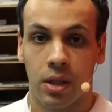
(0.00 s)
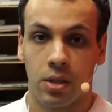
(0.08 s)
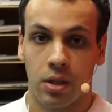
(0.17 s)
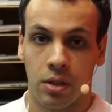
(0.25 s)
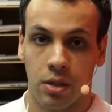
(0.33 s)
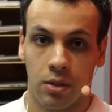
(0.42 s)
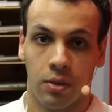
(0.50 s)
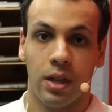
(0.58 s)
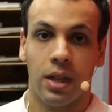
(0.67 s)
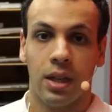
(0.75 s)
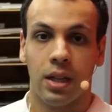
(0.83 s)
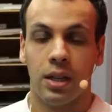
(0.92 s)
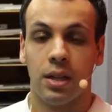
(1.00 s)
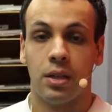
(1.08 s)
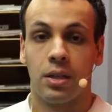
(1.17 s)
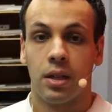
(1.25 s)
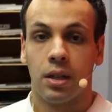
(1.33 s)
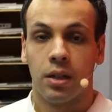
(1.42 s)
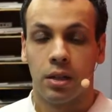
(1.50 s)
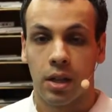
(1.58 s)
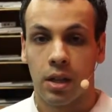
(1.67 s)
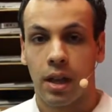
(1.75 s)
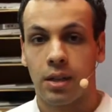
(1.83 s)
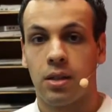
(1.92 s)
to do is
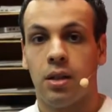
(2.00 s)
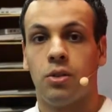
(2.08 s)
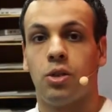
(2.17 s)
connect